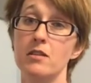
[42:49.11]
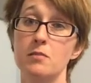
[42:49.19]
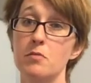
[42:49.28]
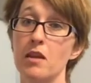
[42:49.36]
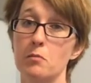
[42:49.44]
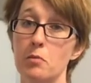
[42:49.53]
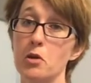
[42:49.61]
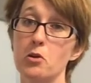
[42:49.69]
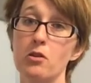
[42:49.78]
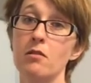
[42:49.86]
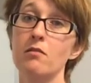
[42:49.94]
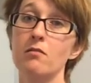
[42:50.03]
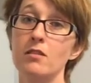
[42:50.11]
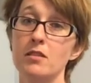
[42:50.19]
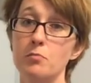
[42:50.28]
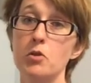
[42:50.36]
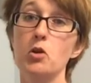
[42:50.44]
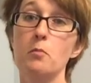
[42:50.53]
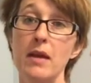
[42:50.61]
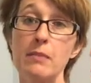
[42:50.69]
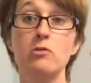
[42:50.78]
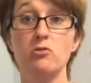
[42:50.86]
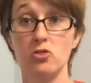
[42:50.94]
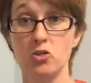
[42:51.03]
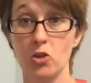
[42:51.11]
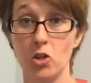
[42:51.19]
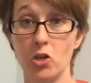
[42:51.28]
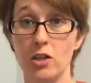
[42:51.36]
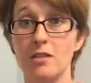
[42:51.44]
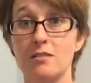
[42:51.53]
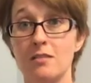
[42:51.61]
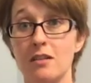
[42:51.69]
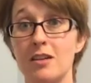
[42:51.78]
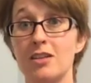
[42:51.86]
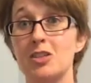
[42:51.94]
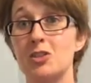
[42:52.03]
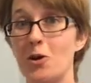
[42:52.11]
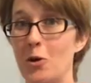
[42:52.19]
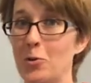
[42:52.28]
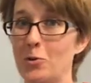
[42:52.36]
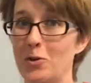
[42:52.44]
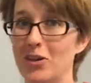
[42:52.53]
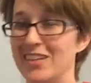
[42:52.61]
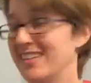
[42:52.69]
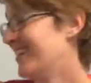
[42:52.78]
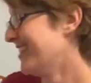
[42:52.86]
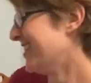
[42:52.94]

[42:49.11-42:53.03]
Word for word: It's like pure pure maple sugar. It's like so good.